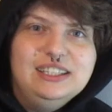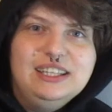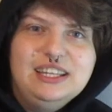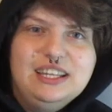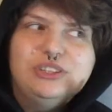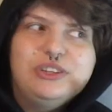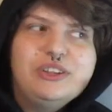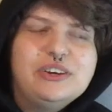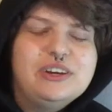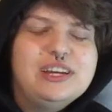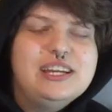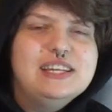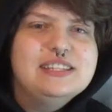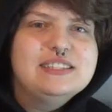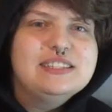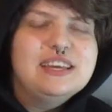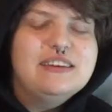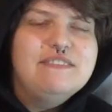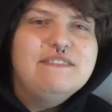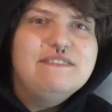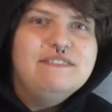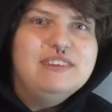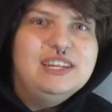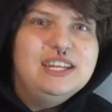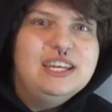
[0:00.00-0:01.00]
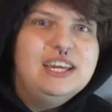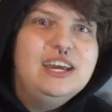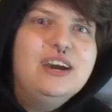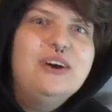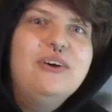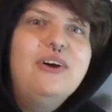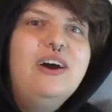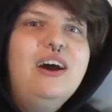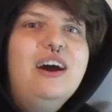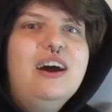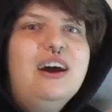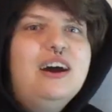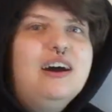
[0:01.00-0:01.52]
and so there is a
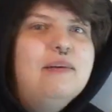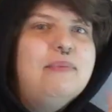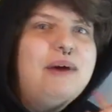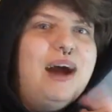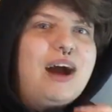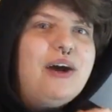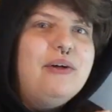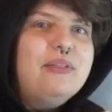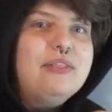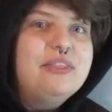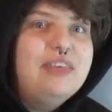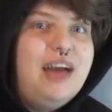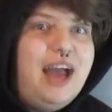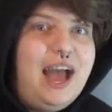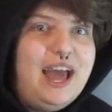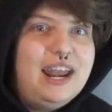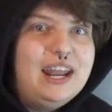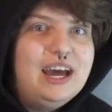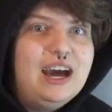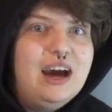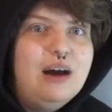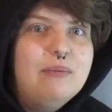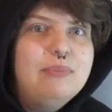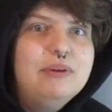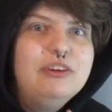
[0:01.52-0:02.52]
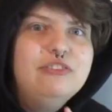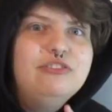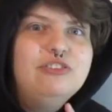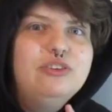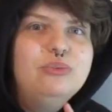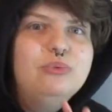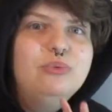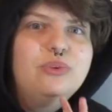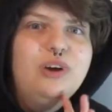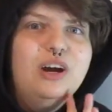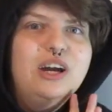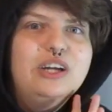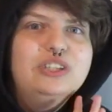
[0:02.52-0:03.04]
video about that up if
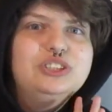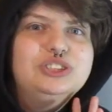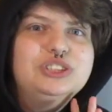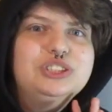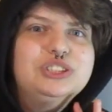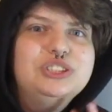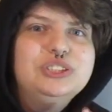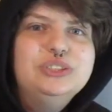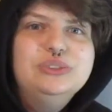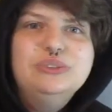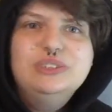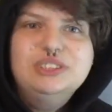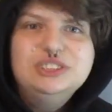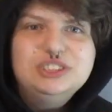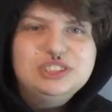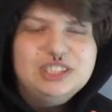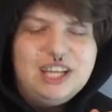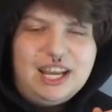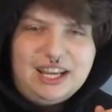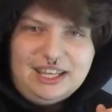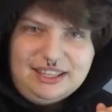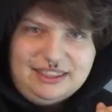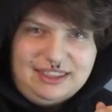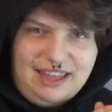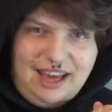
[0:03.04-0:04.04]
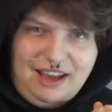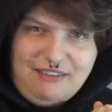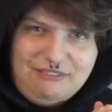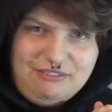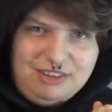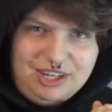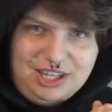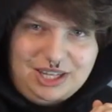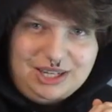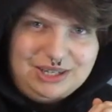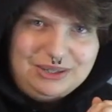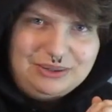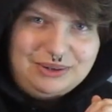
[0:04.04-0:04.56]
you want to check that
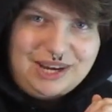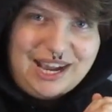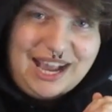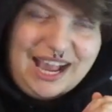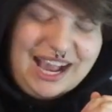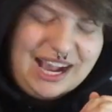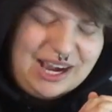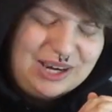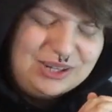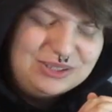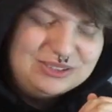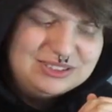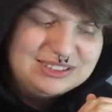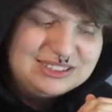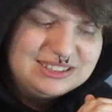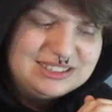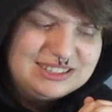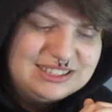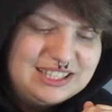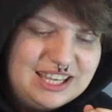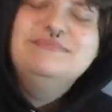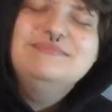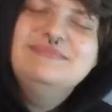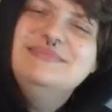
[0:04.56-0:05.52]
video out.